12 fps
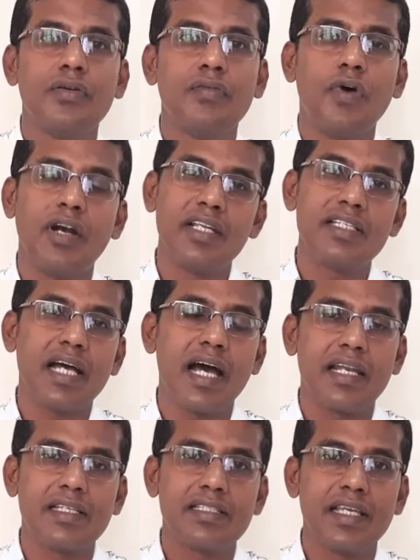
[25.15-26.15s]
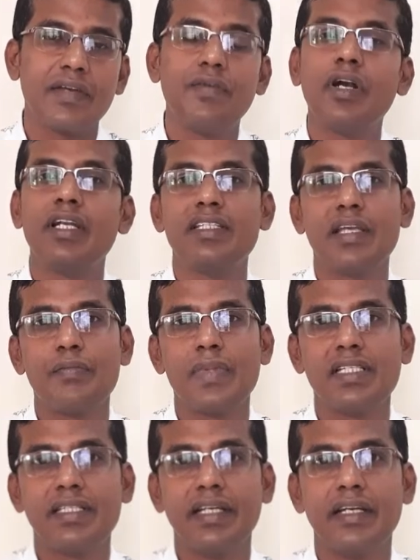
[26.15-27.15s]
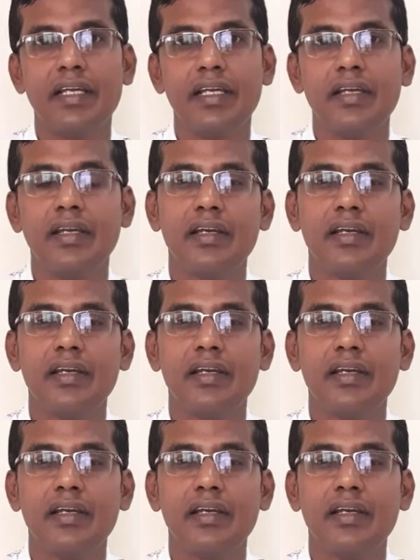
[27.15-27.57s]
what is RSI, what is MACD,